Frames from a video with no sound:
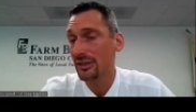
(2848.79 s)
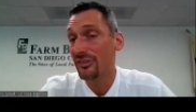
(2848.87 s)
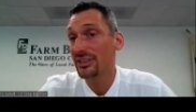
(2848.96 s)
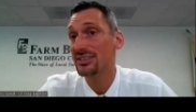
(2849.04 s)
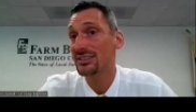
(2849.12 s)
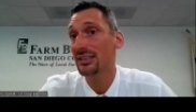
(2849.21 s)

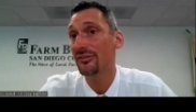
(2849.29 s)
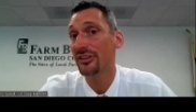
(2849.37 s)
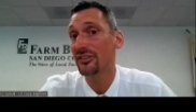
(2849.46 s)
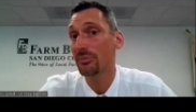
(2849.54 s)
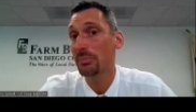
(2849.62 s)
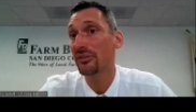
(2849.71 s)
If it's if
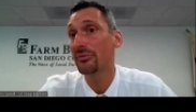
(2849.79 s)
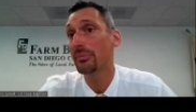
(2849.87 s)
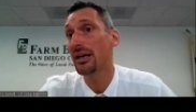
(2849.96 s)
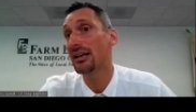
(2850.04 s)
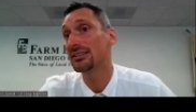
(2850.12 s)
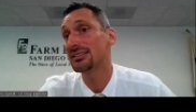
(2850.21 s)
it's be
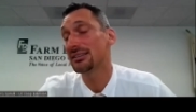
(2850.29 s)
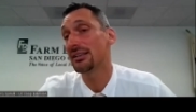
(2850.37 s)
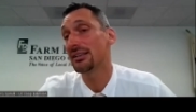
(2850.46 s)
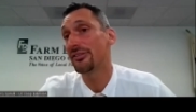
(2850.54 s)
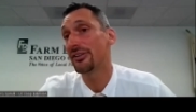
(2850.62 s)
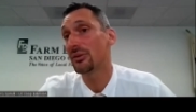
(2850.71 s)

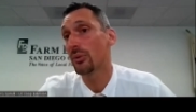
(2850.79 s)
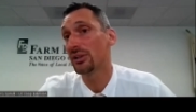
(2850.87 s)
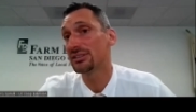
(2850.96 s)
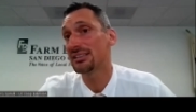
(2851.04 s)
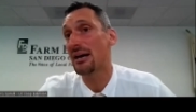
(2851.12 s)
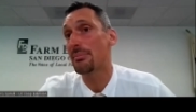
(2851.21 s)
if it
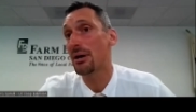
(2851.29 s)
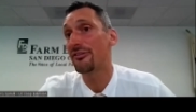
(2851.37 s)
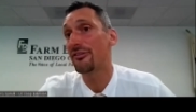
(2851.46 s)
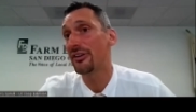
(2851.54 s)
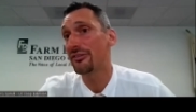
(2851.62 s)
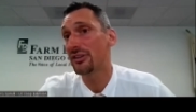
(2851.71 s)
was
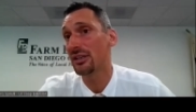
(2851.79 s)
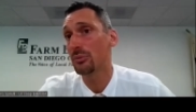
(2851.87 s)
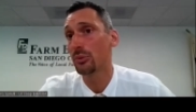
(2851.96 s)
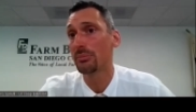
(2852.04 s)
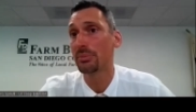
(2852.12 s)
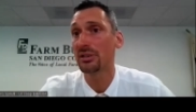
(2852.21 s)
above 50,
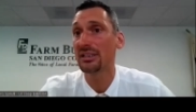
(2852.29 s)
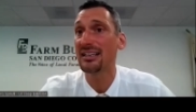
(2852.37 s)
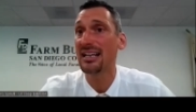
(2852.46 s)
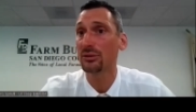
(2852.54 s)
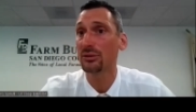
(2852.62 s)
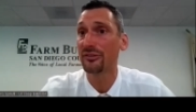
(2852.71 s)
it would burn
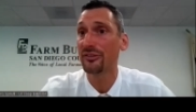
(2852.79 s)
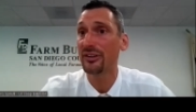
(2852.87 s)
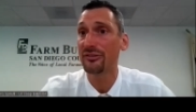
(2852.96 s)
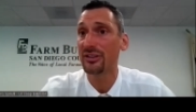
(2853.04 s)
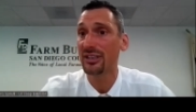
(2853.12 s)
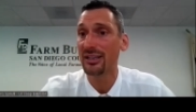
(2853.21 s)
it down to
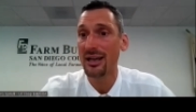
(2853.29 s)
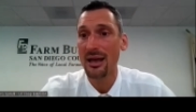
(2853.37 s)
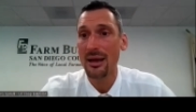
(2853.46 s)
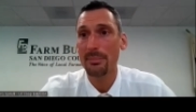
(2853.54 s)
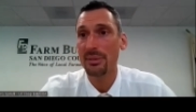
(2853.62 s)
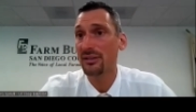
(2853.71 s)
50,
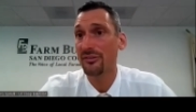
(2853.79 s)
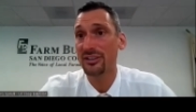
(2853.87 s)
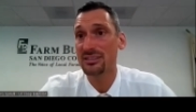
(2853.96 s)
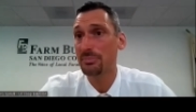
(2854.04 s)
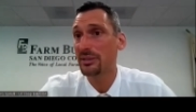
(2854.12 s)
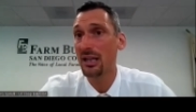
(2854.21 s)
but if
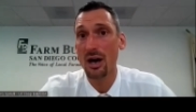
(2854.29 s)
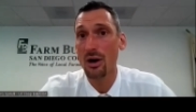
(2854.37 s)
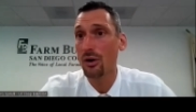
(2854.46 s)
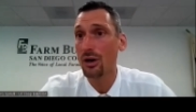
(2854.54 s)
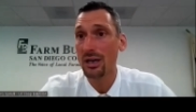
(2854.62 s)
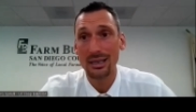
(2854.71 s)
it's
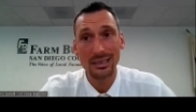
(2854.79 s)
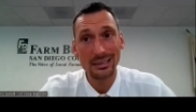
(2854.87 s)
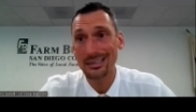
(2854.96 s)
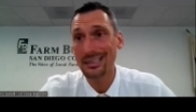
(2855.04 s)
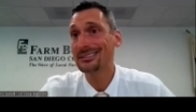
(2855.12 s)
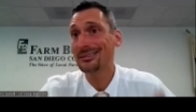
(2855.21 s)
below,
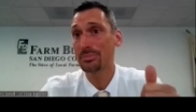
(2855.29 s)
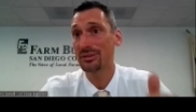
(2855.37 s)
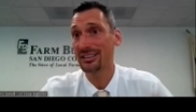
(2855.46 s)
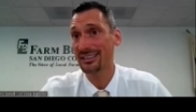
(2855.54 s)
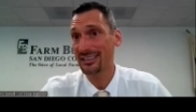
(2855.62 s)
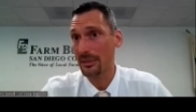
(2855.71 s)
it doesn't
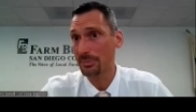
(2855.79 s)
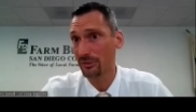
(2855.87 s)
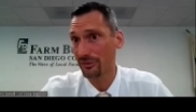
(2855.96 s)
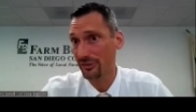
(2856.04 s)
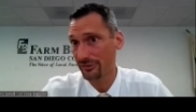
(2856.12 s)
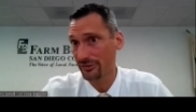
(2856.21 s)
bring it up
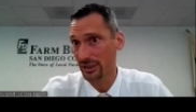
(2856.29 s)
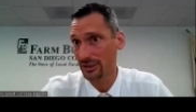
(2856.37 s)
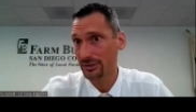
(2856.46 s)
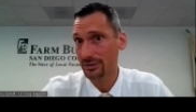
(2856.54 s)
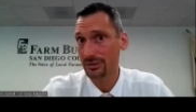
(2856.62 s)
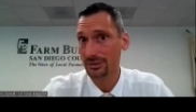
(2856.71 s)
to
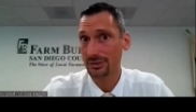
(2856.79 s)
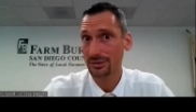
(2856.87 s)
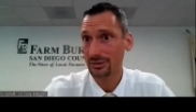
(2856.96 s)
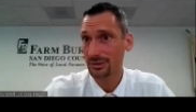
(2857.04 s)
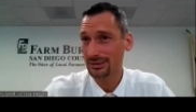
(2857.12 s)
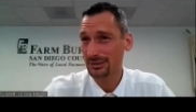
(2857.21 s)
50.
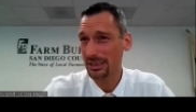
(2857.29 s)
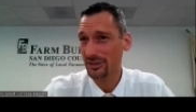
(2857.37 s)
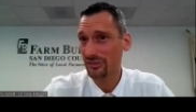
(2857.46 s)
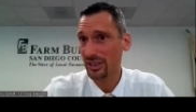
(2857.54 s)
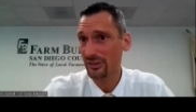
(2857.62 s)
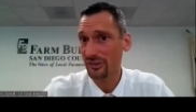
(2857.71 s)
Does it
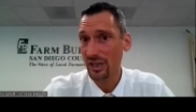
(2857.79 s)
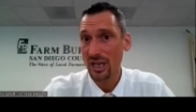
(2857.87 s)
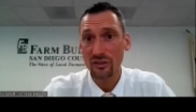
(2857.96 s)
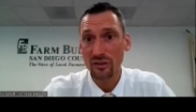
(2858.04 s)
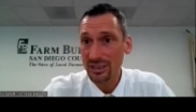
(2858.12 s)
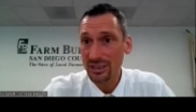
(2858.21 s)
make sense?
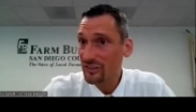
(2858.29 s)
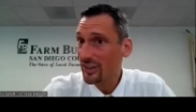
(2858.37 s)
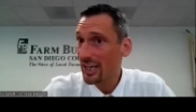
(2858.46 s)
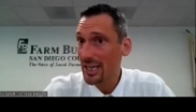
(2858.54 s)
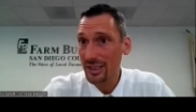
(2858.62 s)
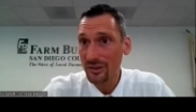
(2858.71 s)
So in this
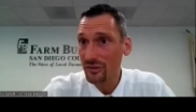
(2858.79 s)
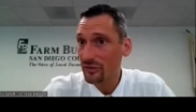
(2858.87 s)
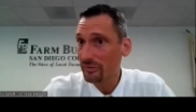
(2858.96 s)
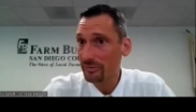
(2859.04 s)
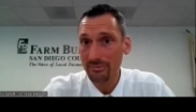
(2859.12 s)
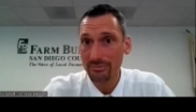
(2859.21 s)

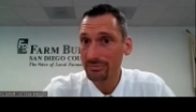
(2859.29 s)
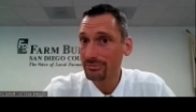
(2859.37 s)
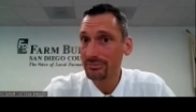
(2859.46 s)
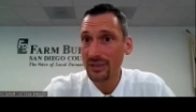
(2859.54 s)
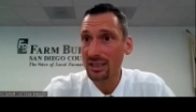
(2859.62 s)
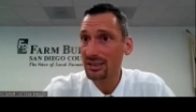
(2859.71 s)
case,
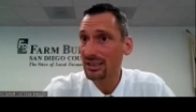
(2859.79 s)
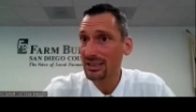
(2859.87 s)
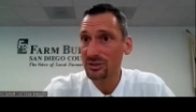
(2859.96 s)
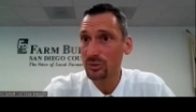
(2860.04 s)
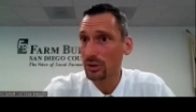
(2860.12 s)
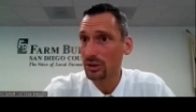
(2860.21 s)

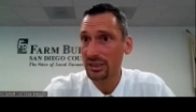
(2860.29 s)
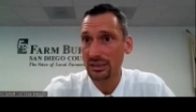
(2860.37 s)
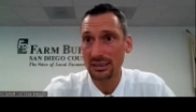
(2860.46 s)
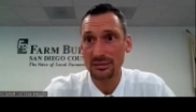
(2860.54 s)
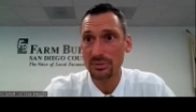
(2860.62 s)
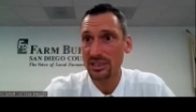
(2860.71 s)
nothing is
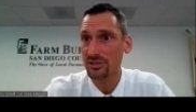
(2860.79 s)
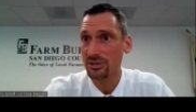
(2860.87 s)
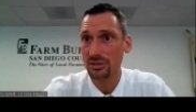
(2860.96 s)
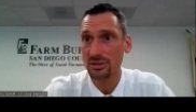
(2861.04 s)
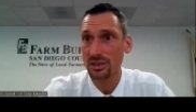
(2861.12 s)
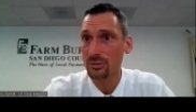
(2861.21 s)
working, that
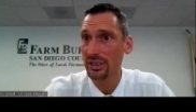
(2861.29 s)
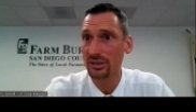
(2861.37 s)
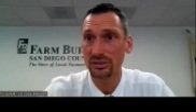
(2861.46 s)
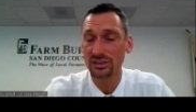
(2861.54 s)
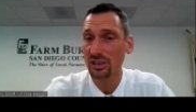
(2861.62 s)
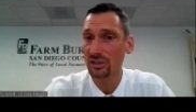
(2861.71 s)
pressure
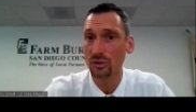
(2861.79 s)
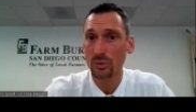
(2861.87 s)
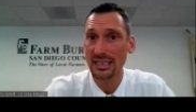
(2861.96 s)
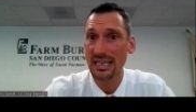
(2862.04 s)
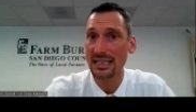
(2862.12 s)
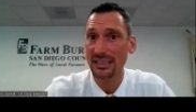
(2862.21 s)
regulator is not
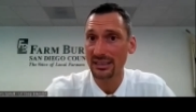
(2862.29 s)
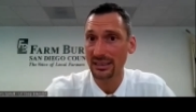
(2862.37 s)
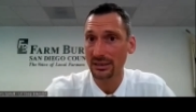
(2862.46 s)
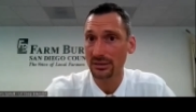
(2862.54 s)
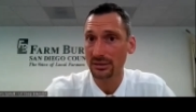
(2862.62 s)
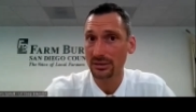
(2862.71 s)
doing
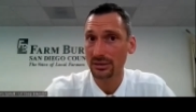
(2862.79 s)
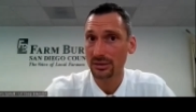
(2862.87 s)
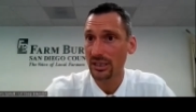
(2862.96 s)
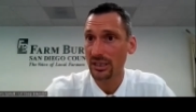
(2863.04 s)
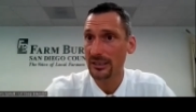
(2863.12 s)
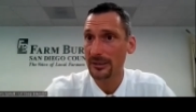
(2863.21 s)
anything,
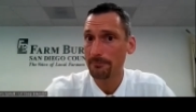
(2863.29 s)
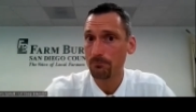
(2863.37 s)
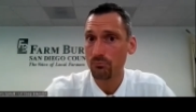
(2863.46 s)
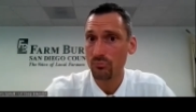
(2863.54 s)
right?